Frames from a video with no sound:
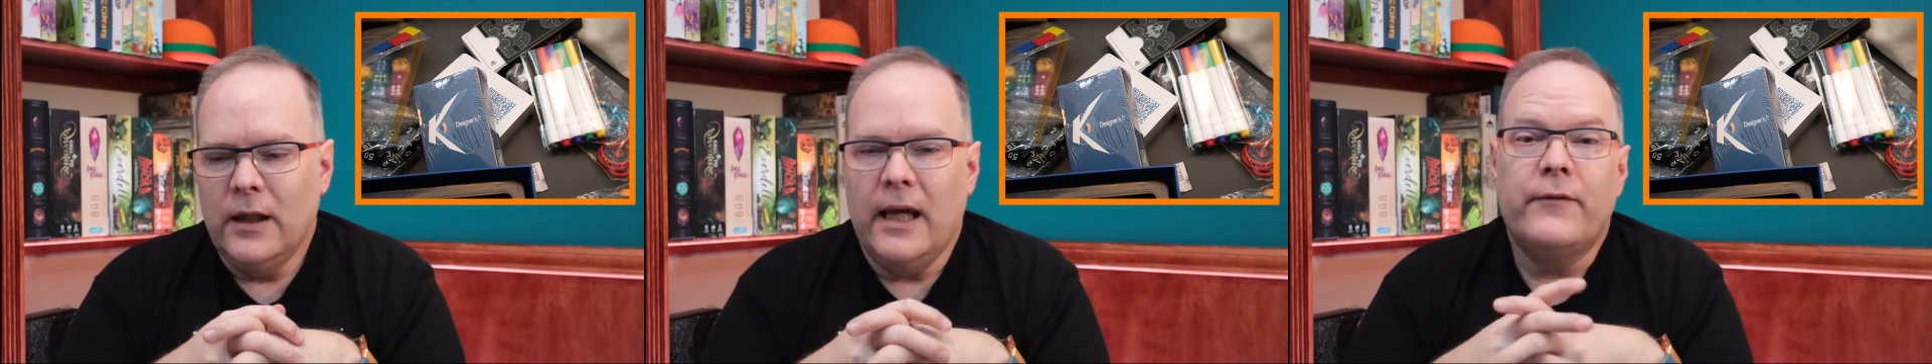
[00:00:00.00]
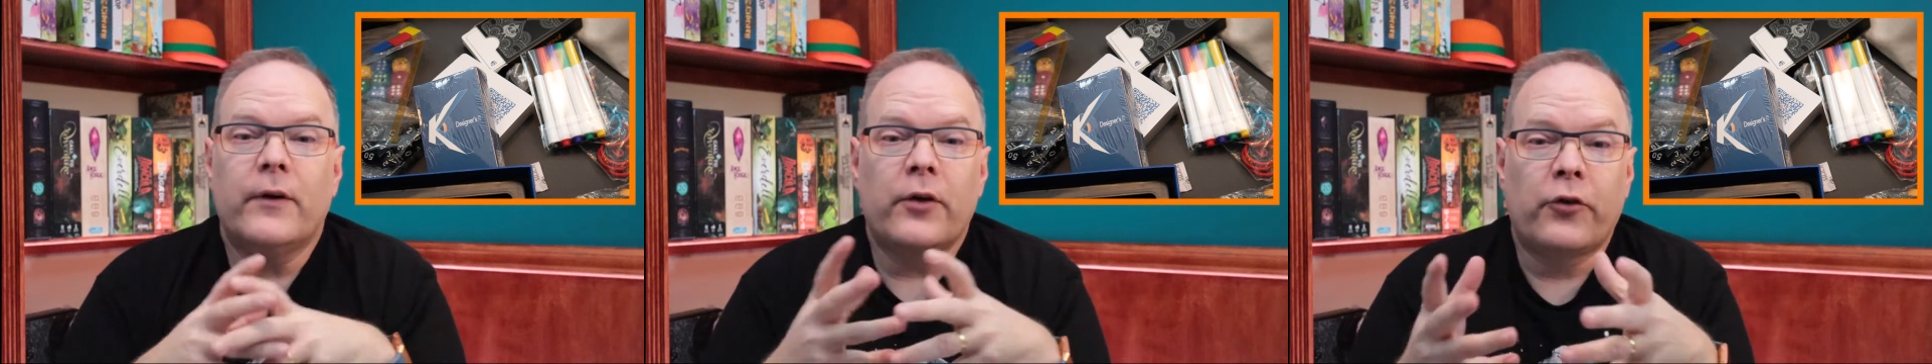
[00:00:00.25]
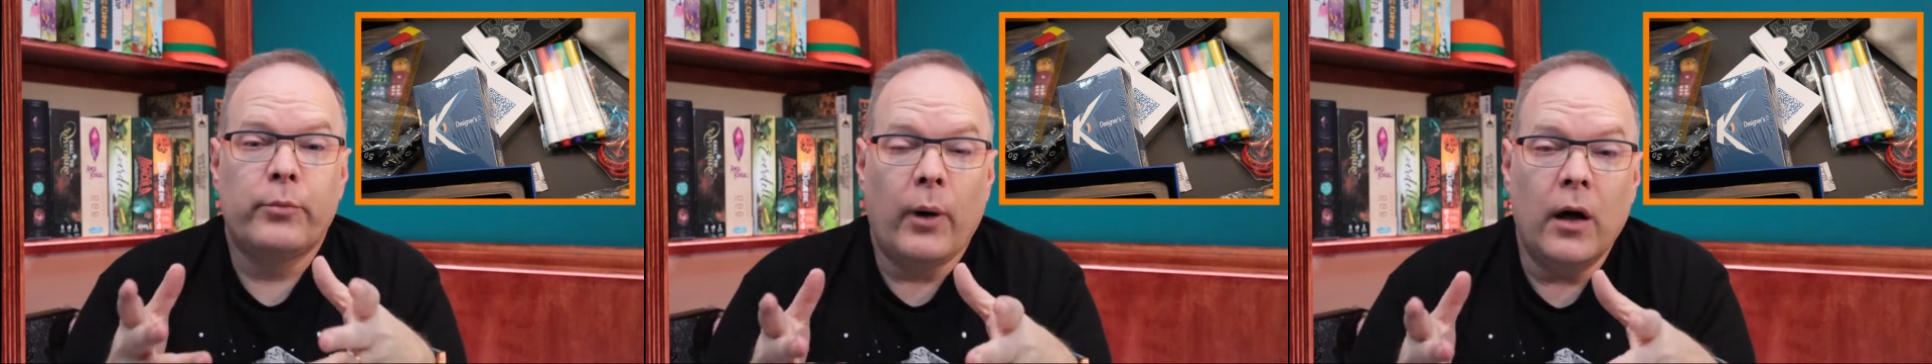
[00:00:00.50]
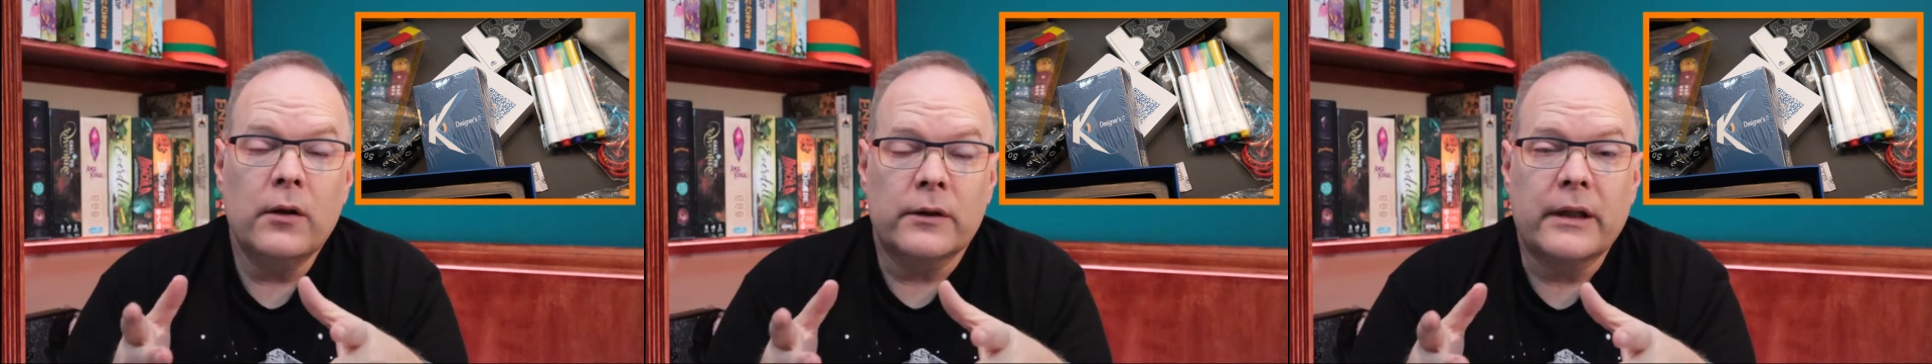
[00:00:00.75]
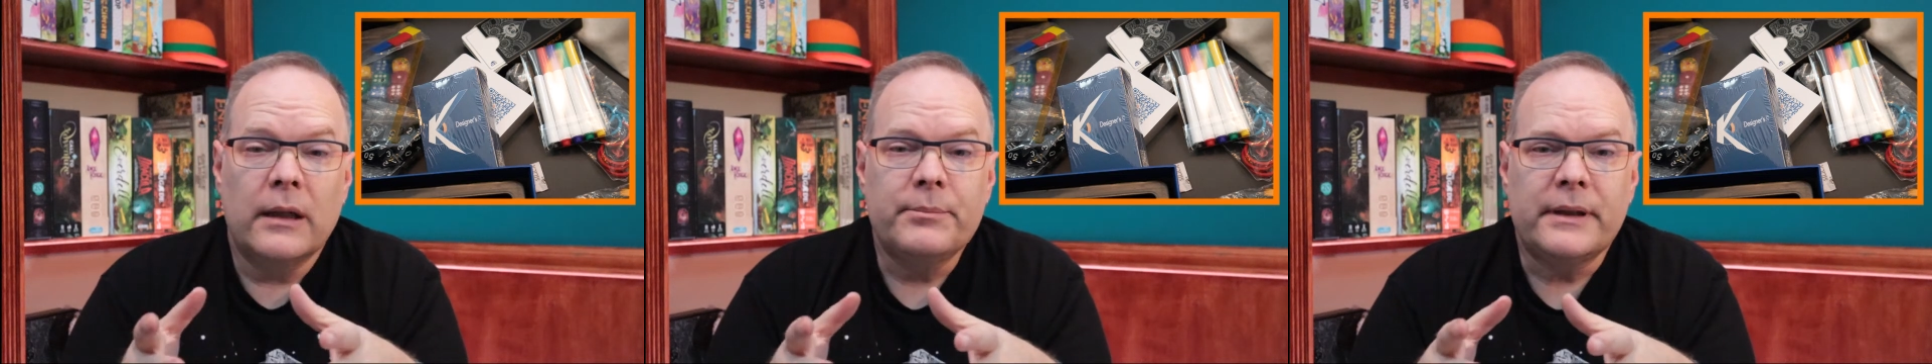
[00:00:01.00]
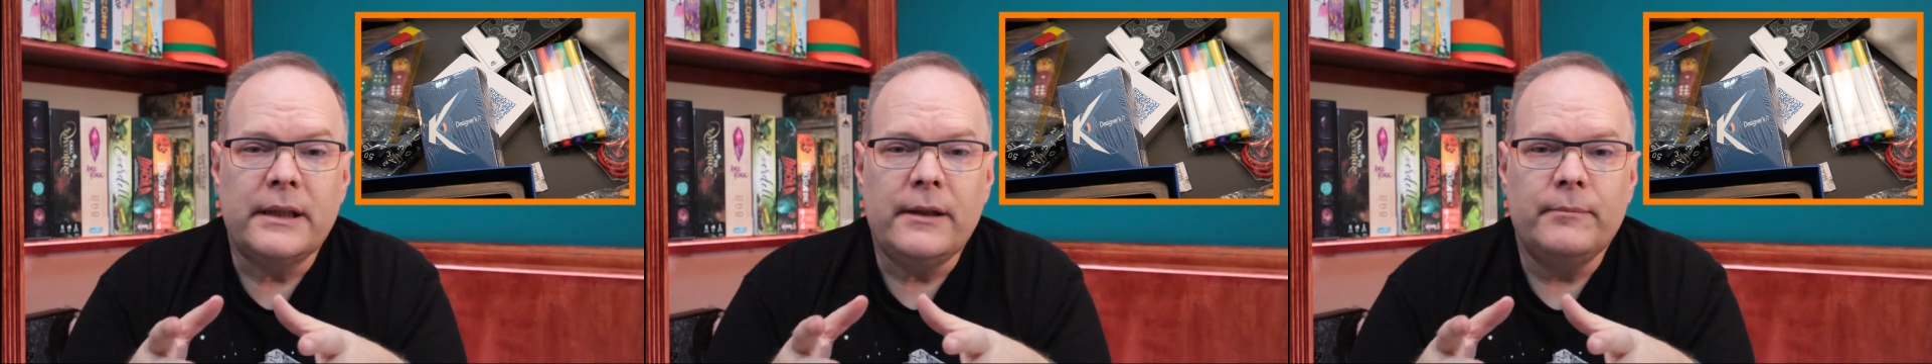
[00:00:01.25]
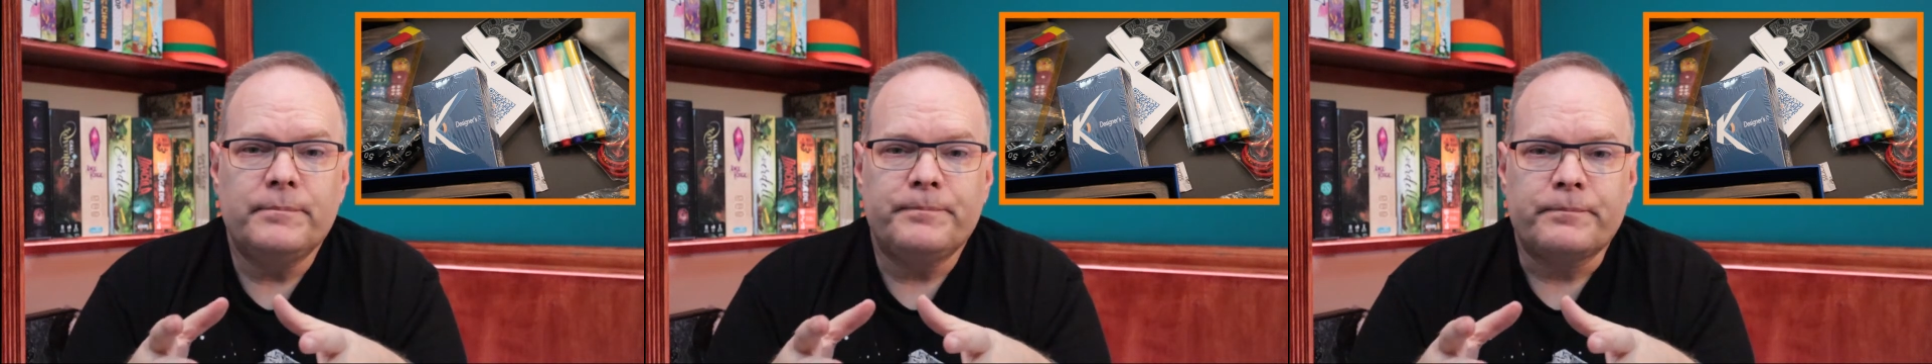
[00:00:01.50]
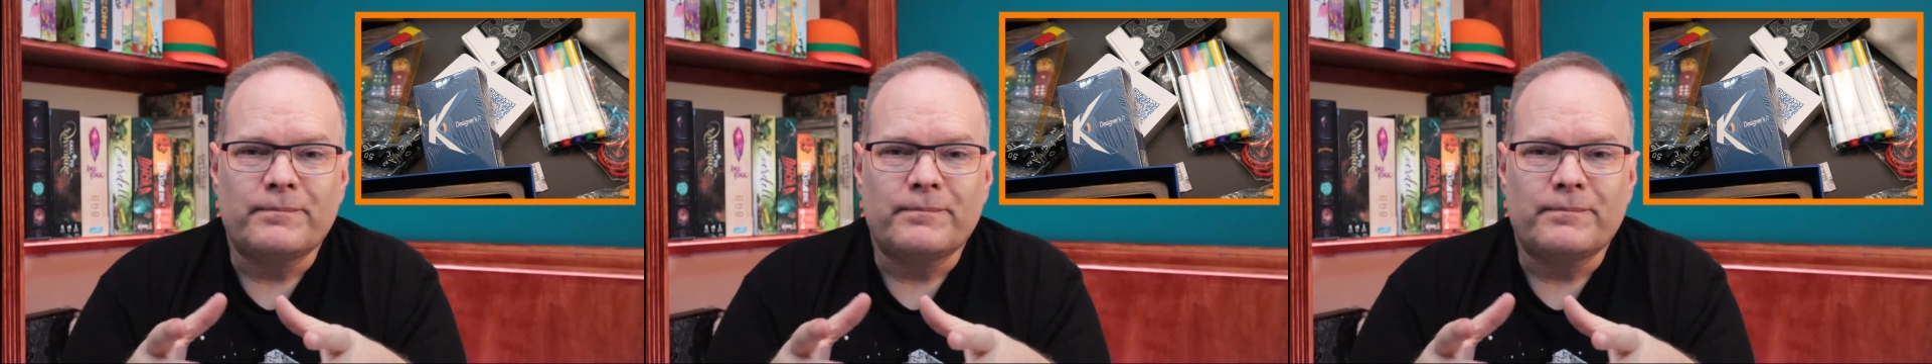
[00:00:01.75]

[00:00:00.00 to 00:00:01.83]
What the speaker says: If they're a smaller company,